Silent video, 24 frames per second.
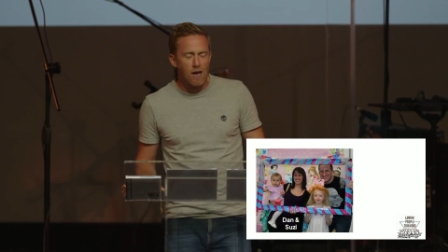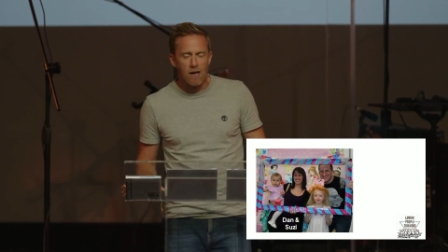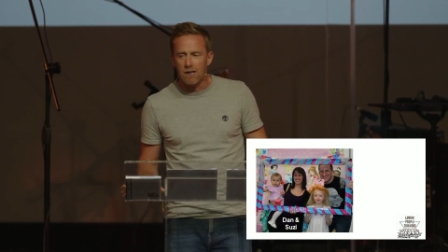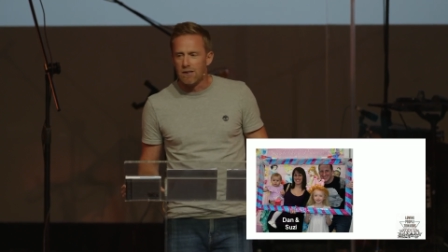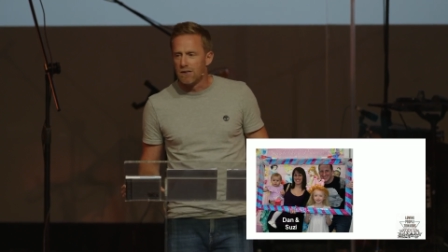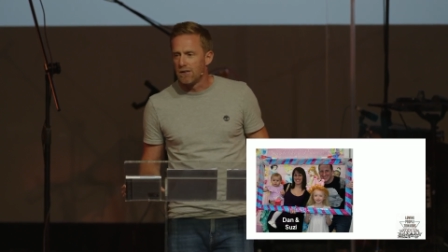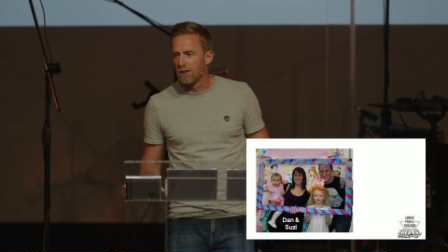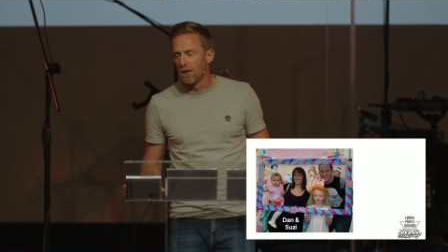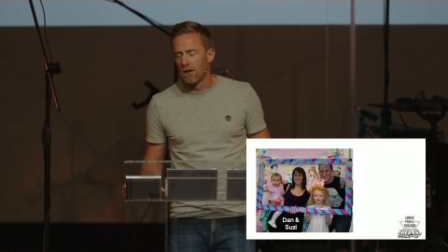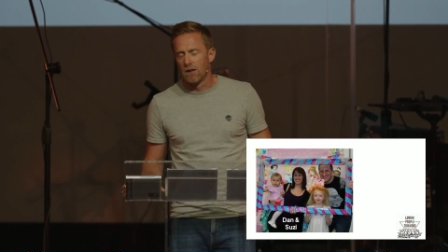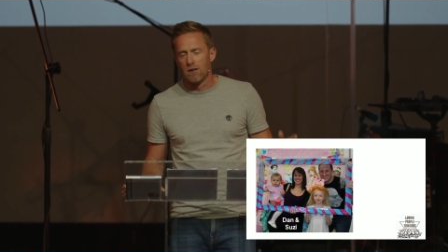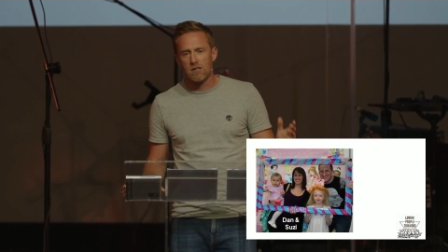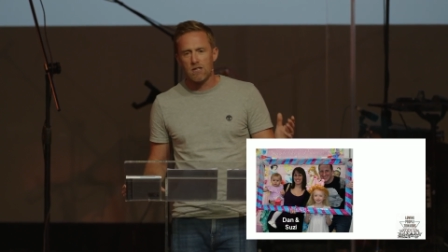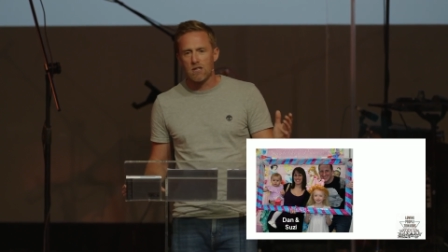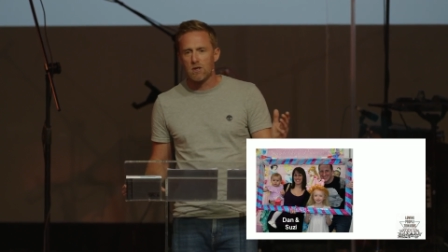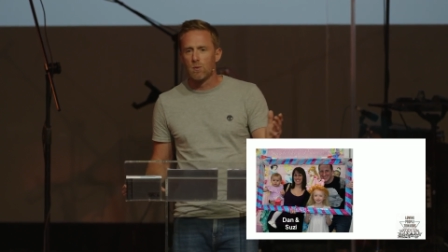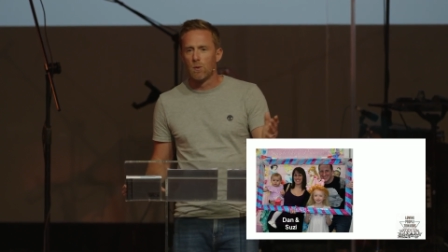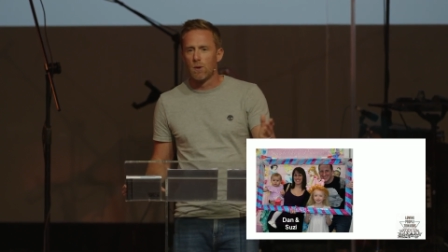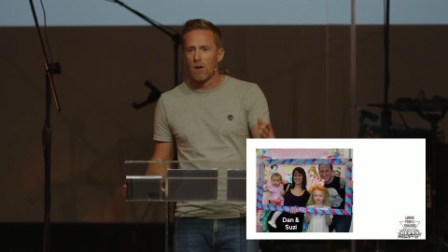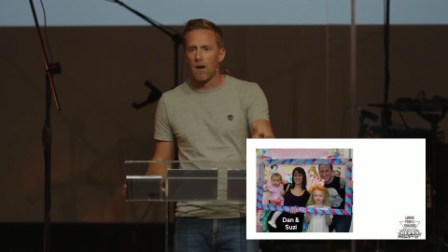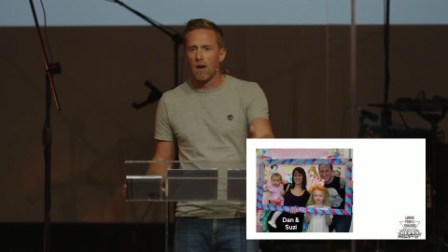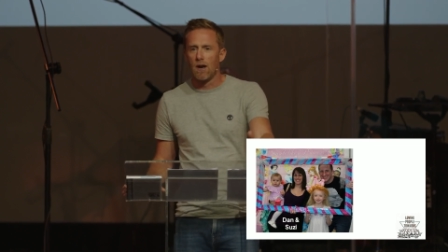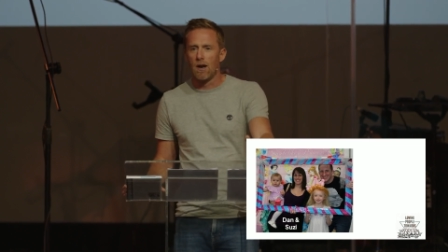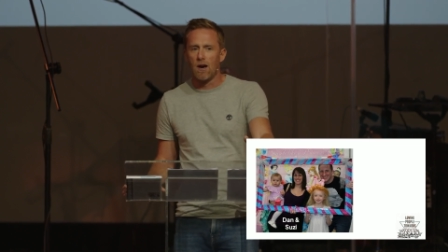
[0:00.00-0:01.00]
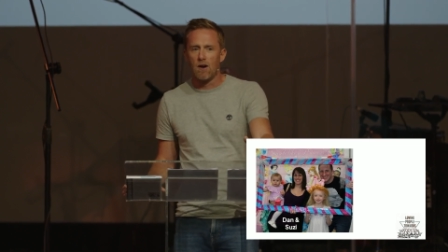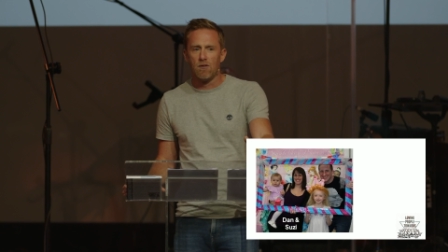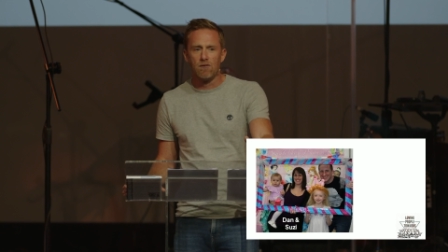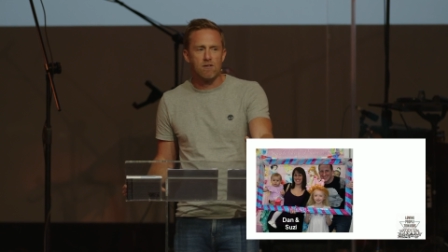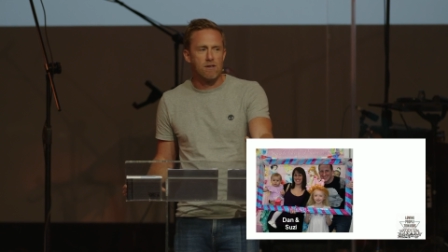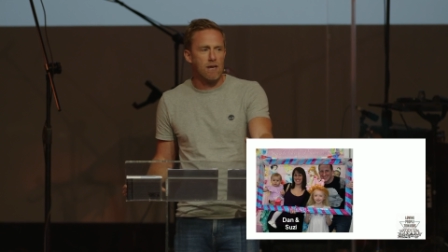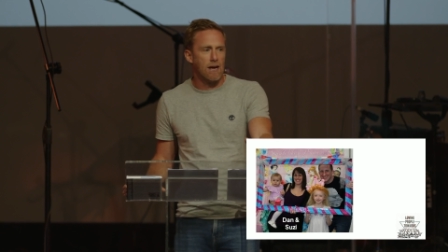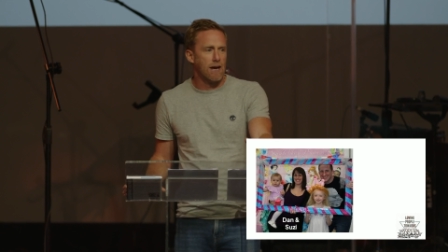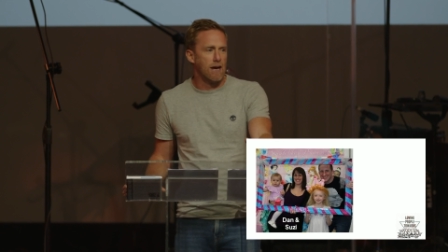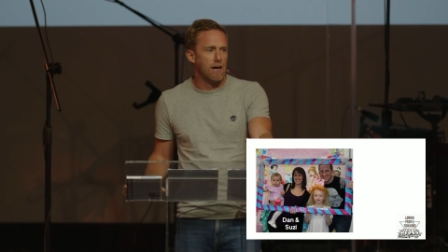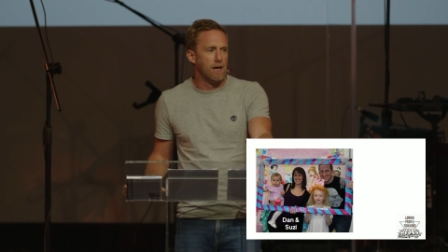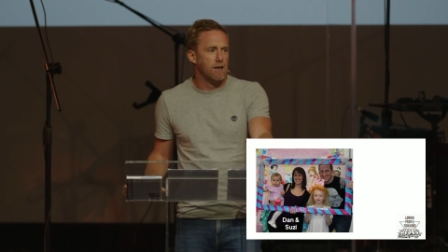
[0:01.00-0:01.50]
And he said, I just would
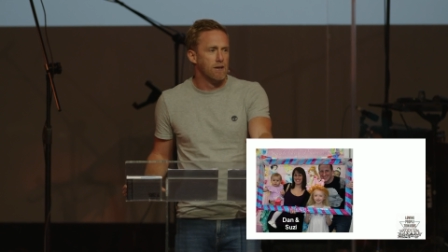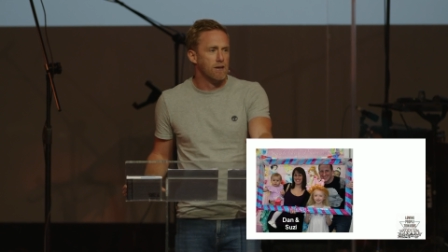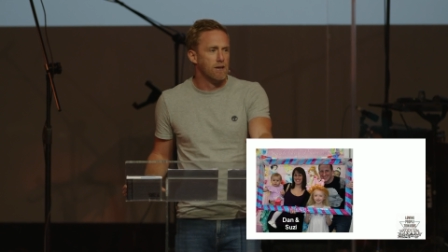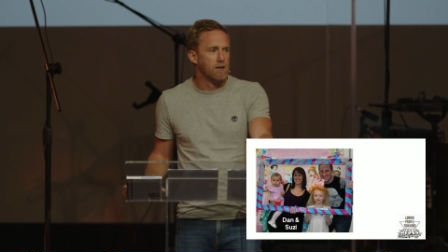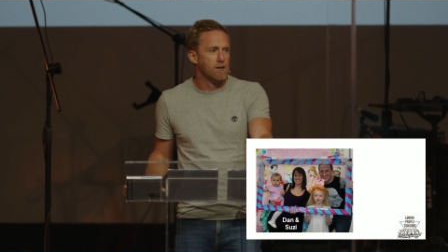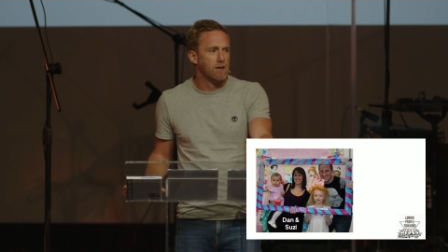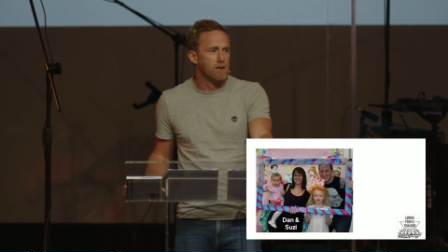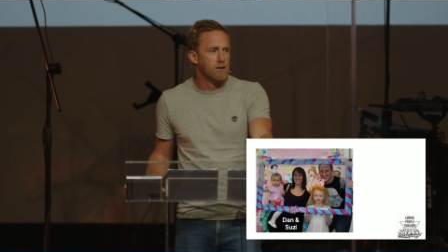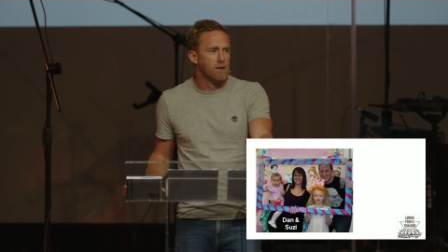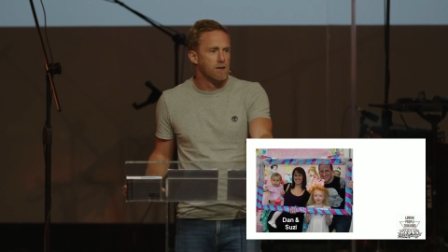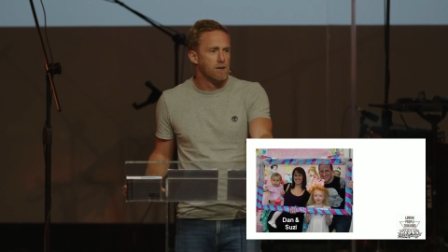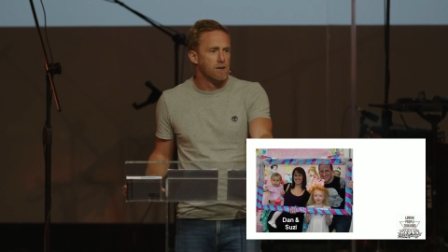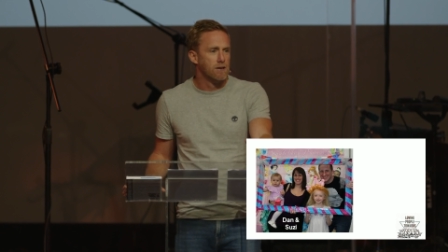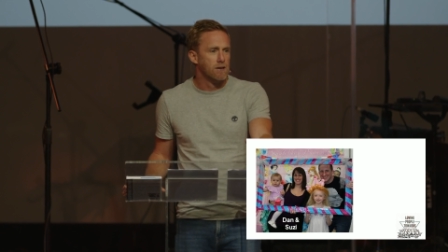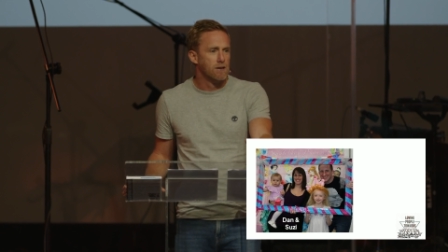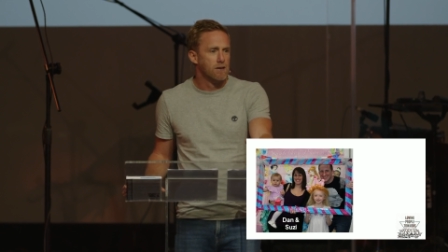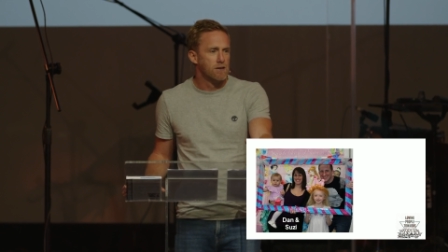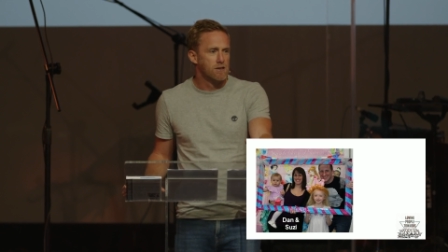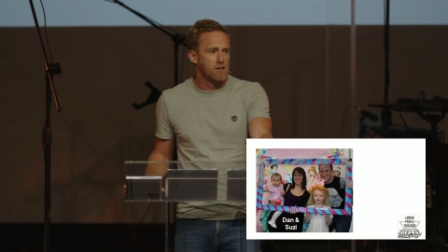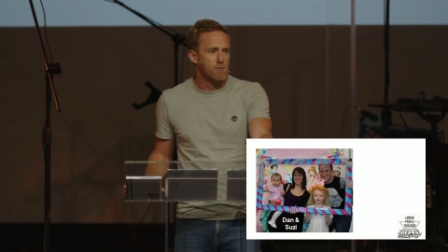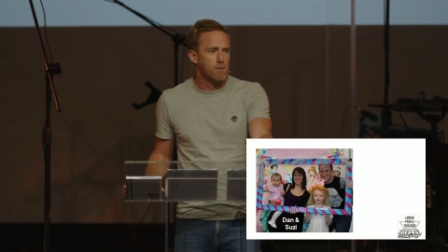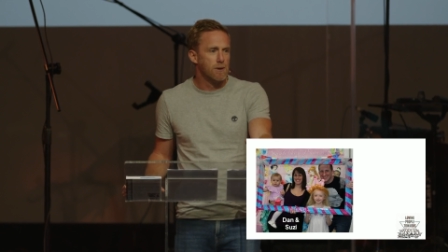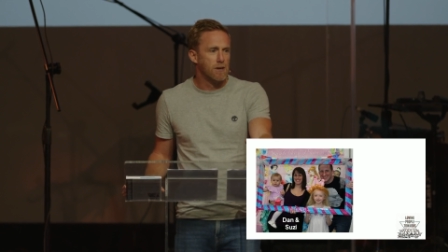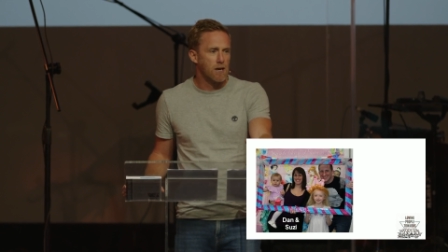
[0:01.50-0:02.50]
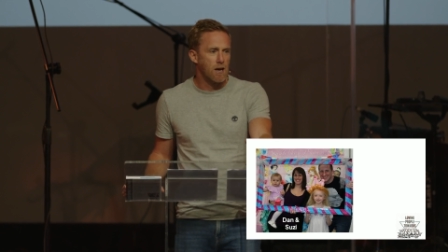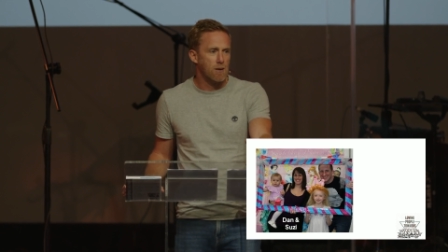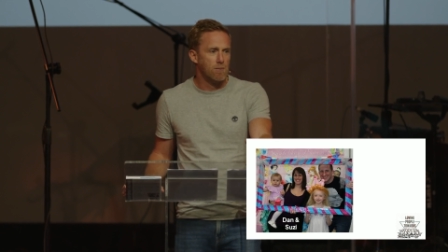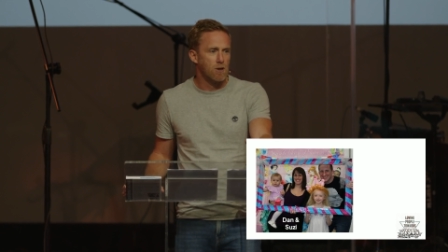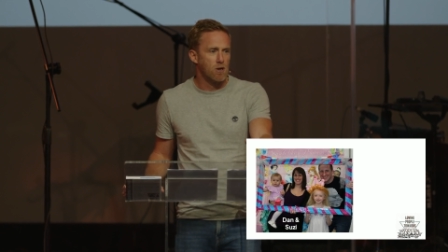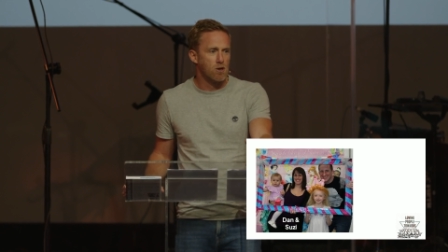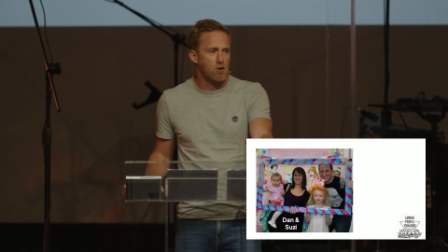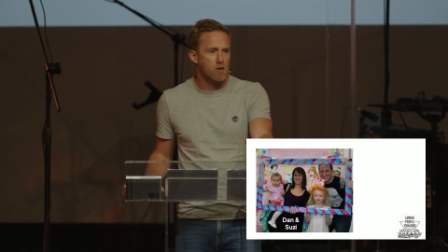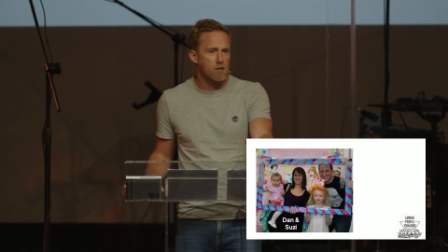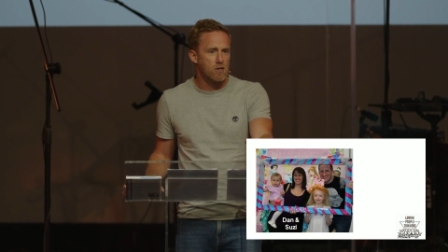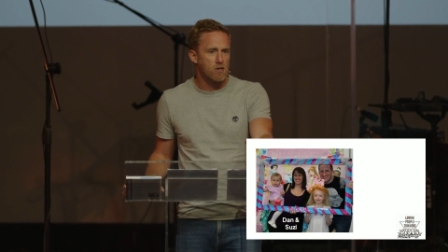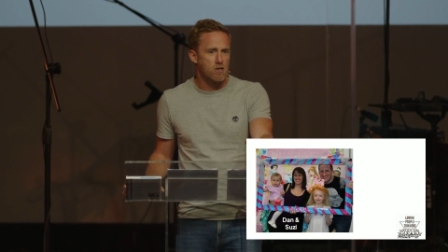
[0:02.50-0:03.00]
love Dan to become
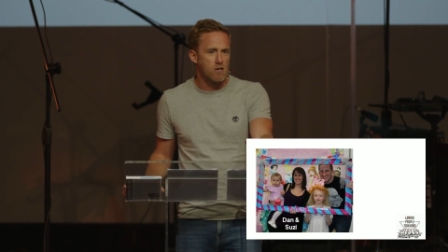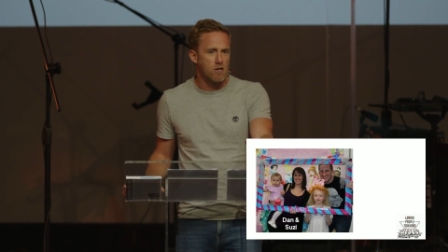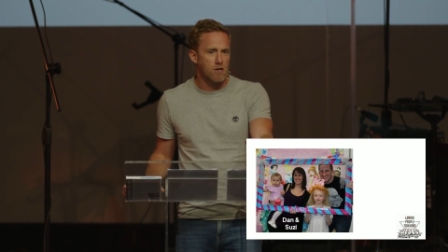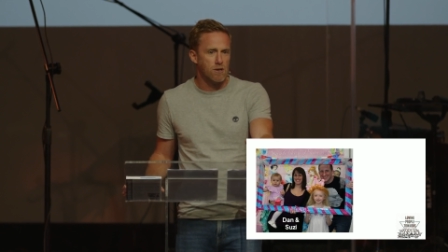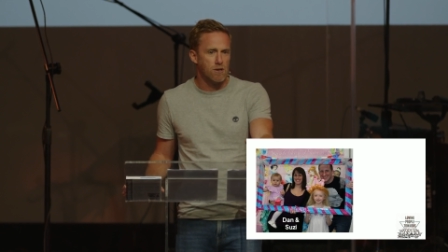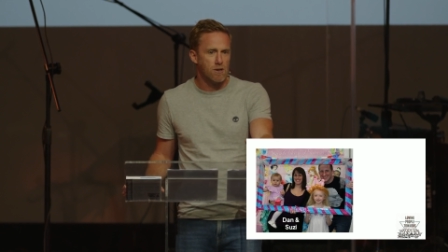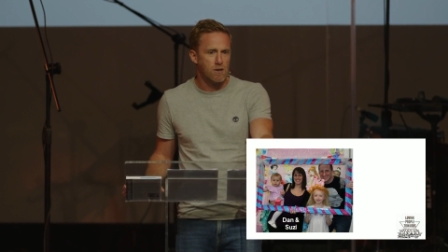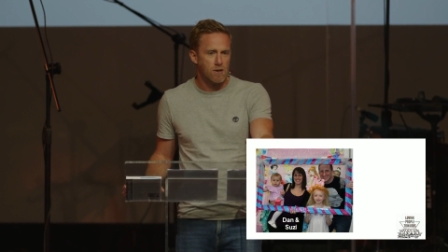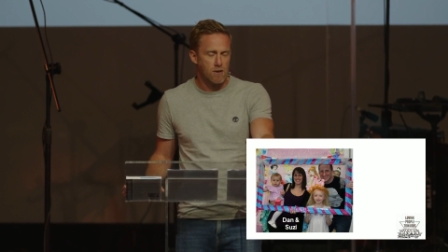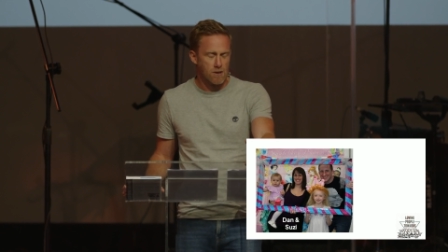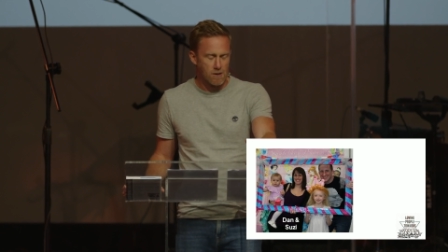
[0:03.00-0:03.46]
a Christian,